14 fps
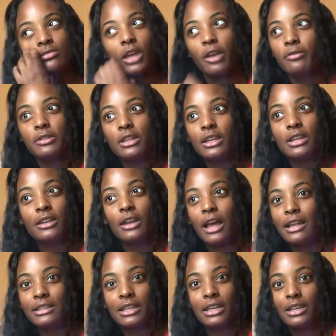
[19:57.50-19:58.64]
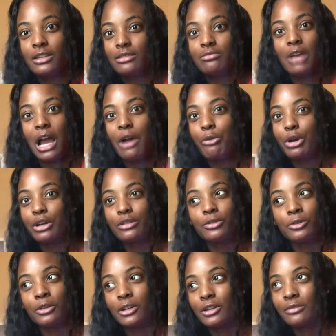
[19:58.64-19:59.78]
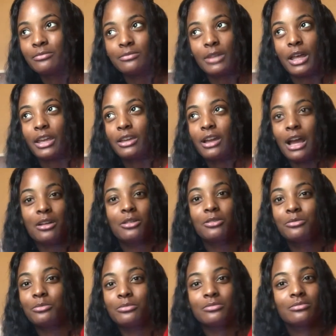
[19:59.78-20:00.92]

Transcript: everything I get, I work for. Like, I don't